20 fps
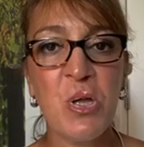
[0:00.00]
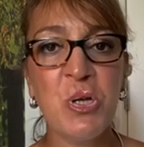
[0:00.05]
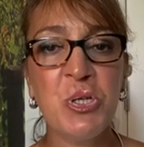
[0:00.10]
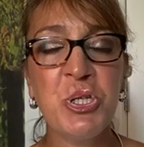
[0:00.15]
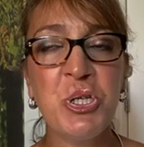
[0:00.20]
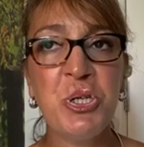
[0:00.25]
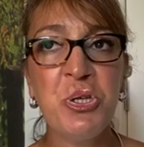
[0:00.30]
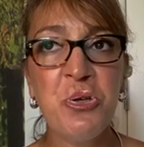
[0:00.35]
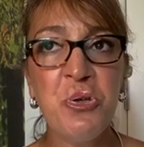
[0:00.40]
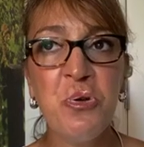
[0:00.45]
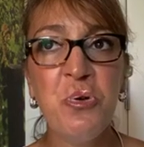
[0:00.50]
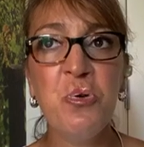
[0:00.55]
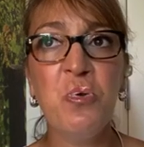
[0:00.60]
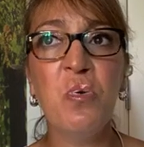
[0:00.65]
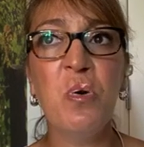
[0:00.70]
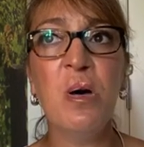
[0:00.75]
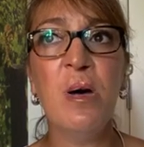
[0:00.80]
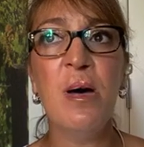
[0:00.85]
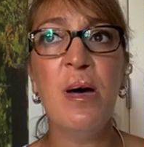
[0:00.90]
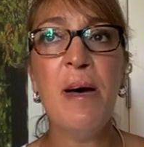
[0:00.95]

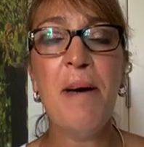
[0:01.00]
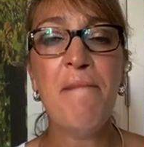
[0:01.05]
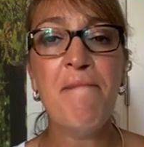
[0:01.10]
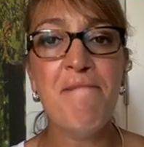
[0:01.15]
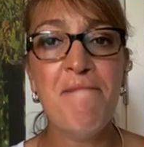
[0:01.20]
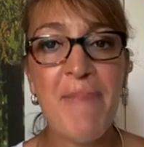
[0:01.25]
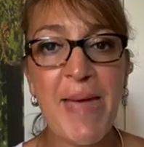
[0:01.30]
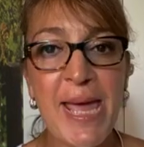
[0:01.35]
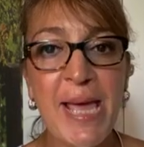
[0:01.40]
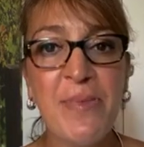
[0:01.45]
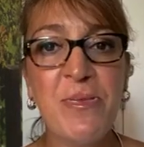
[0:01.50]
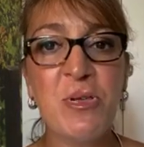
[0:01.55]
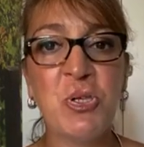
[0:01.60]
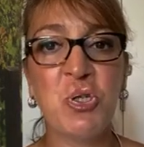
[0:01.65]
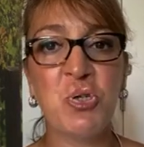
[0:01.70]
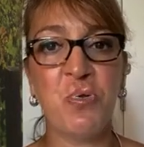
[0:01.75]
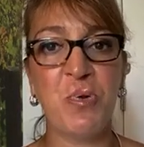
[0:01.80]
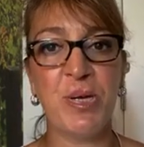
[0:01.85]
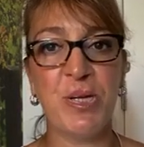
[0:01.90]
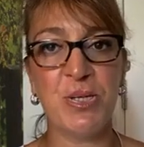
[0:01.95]
to make the
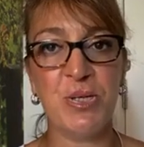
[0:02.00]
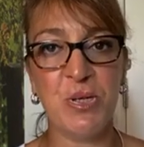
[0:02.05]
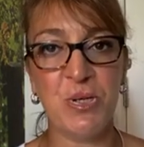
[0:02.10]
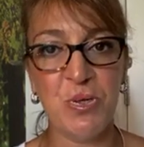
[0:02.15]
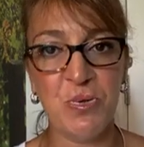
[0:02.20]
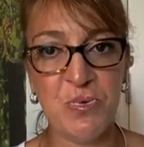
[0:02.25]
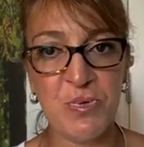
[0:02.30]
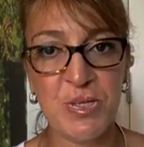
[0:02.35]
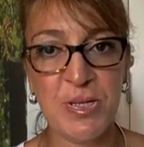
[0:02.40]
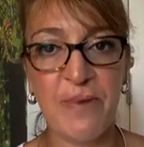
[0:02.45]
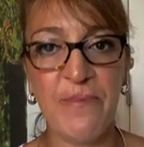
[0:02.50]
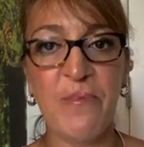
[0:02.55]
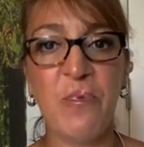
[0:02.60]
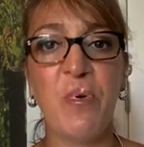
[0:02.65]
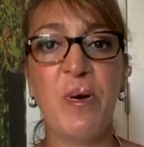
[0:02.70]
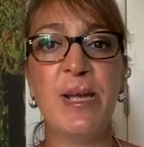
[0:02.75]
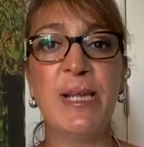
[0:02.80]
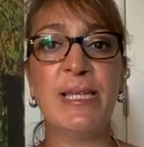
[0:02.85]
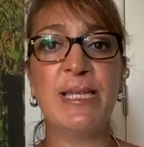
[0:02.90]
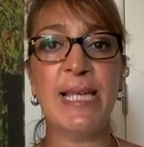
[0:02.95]
choice to use their
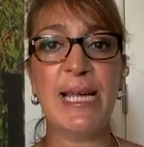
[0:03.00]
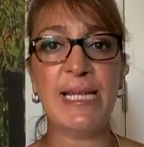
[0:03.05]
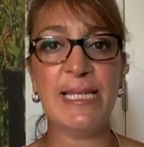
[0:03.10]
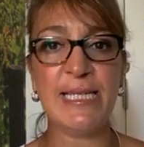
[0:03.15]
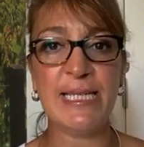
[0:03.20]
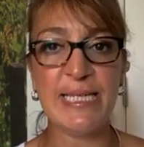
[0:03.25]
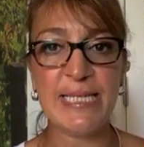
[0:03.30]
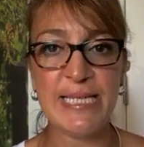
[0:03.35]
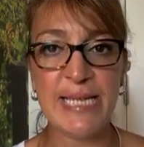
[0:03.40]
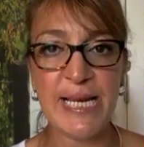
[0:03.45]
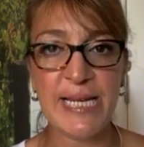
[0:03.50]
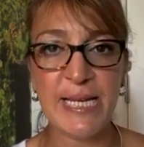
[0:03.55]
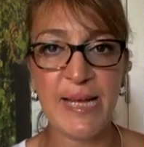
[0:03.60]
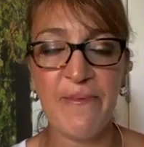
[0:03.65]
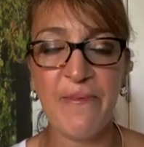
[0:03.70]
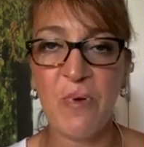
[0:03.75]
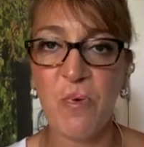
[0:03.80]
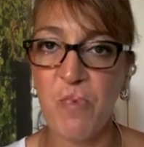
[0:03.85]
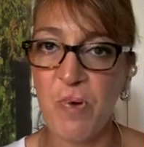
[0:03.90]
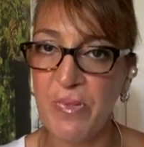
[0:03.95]
voice and to stand up
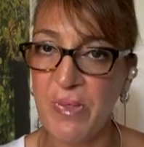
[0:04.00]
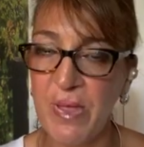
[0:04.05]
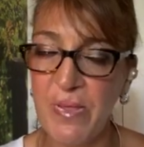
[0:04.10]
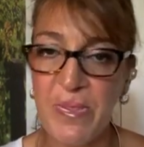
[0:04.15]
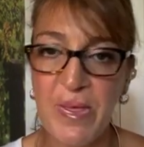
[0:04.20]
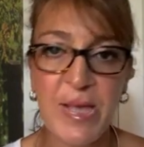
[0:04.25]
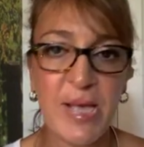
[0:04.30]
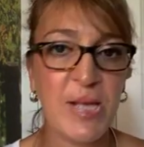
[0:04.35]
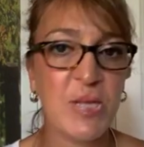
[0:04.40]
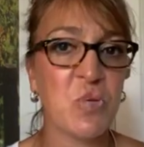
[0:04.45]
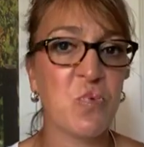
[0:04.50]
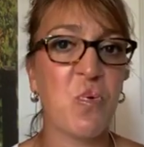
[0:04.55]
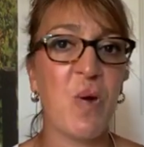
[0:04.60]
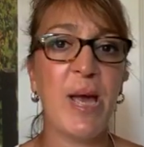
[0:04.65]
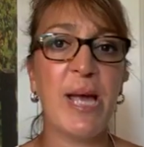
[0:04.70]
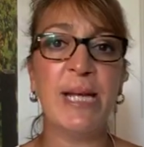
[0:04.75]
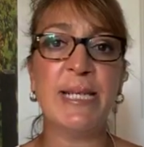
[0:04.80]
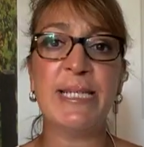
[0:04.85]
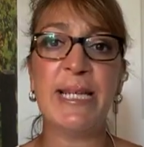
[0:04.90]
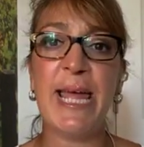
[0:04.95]
for what they think is
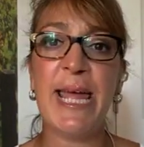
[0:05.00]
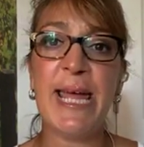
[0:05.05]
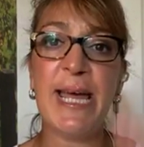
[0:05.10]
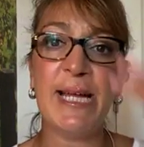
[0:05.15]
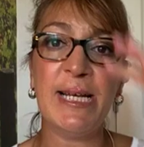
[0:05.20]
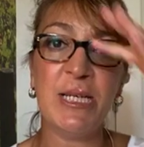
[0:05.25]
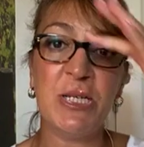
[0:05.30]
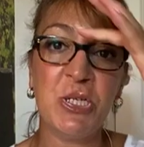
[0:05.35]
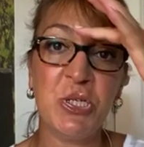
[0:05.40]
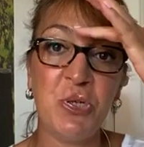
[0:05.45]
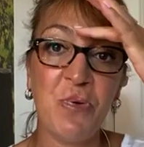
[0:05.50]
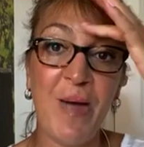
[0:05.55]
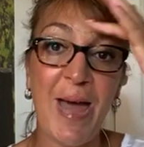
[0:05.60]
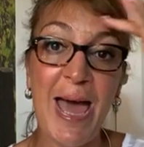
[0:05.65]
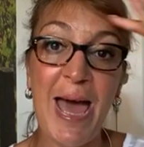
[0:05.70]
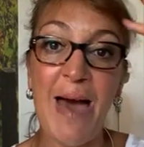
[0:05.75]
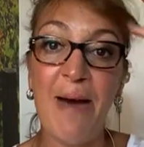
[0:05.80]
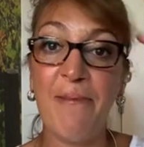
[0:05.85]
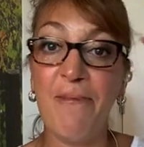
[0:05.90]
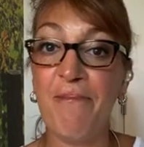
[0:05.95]
right and to
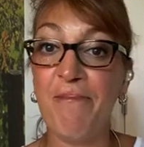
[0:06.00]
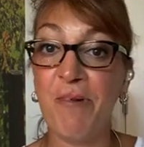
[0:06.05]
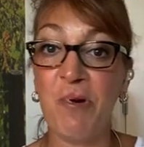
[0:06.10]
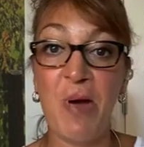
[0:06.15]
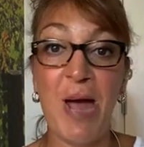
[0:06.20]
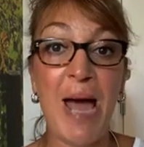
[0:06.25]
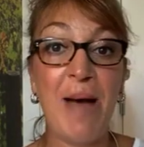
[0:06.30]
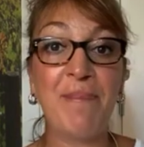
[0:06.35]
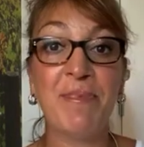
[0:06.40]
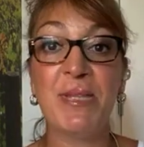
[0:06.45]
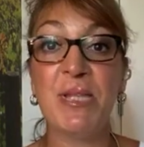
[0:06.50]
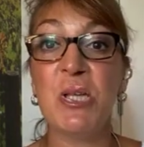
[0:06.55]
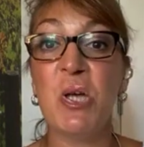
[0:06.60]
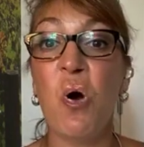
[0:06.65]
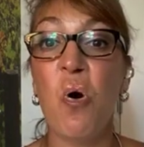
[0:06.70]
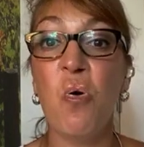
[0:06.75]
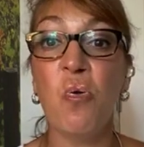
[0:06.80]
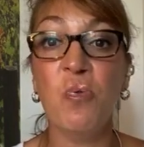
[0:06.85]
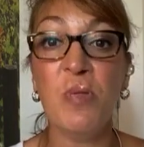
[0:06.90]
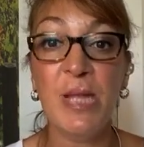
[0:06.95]
have perhaps the
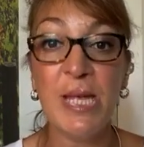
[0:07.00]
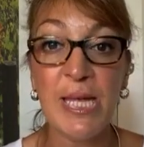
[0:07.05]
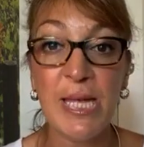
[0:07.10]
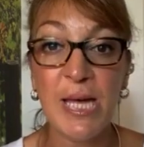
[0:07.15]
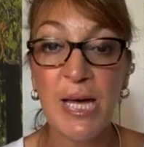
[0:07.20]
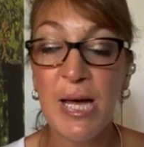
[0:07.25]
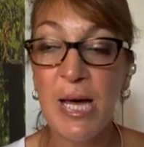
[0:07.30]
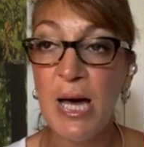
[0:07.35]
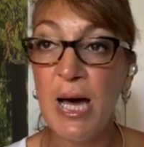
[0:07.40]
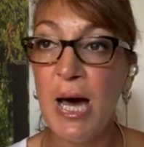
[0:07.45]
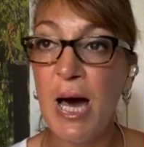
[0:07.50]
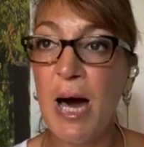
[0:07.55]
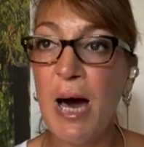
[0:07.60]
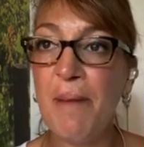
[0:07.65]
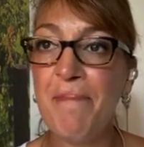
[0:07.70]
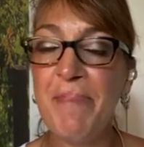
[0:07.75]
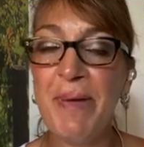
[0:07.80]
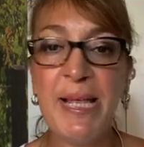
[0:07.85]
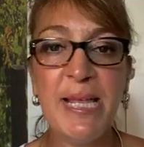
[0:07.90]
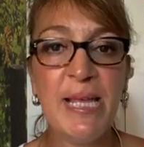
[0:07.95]
only
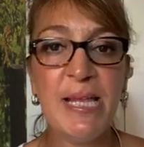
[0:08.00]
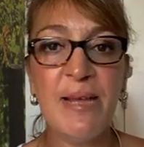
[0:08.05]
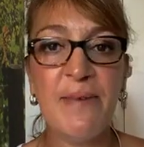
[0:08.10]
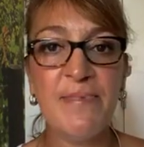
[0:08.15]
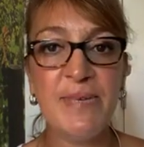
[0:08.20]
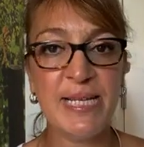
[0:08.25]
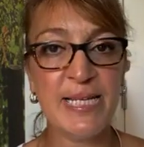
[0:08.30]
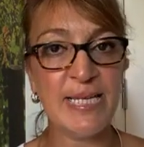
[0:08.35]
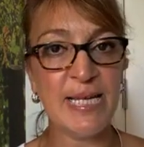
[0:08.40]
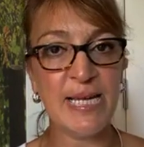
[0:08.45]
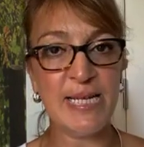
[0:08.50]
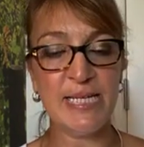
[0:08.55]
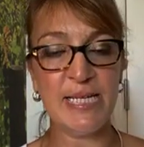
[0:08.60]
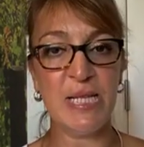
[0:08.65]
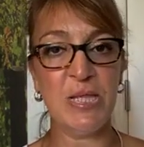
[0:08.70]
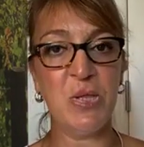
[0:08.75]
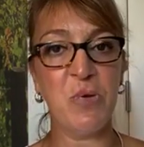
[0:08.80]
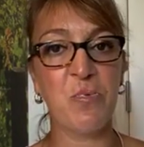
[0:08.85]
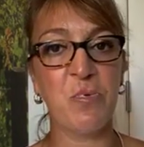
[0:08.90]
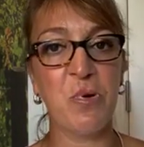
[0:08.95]
opinion of dissent
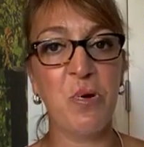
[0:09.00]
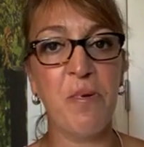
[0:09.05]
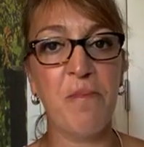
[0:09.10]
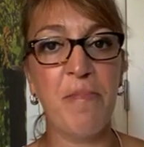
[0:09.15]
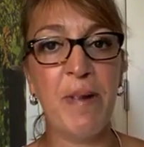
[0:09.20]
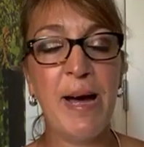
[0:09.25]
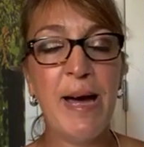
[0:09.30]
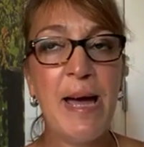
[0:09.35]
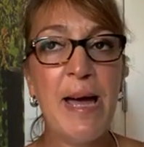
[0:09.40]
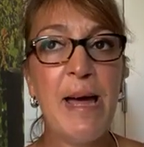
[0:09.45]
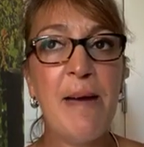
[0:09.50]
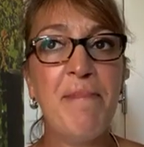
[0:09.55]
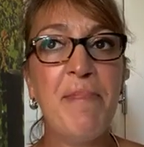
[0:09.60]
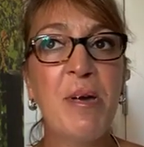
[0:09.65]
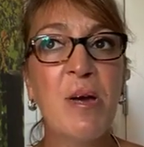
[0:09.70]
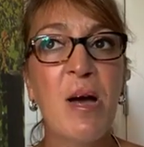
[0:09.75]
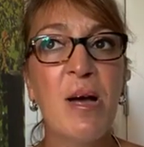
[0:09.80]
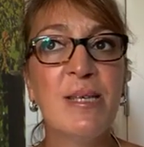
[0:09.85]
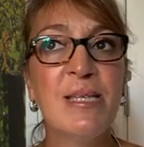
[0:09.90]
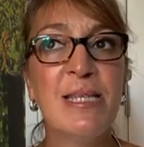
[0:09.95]
in the room
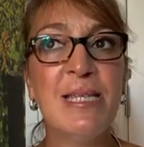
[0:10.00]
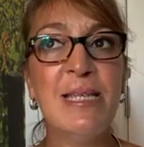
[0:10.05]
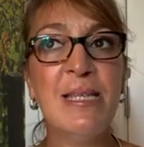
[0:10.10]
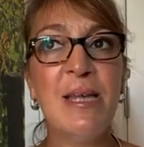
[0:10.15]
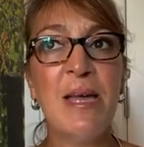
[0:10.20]
because